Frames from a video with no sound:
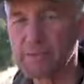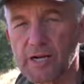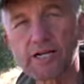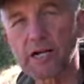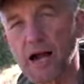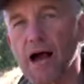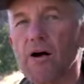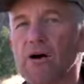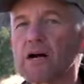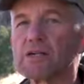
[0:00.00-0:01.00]
no matter
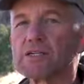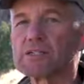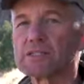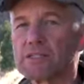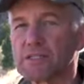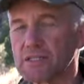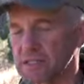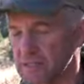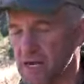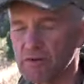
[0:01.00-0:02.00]
how hard your steel
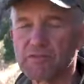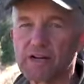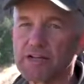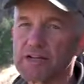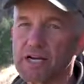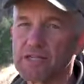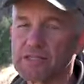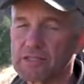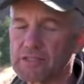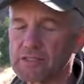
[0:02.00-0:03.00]
is, how fine your
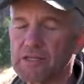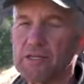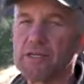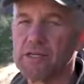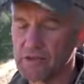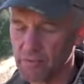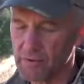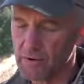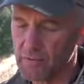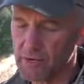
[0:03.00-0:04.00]
edge is.
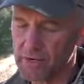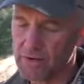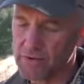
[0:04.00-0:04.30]
What you want to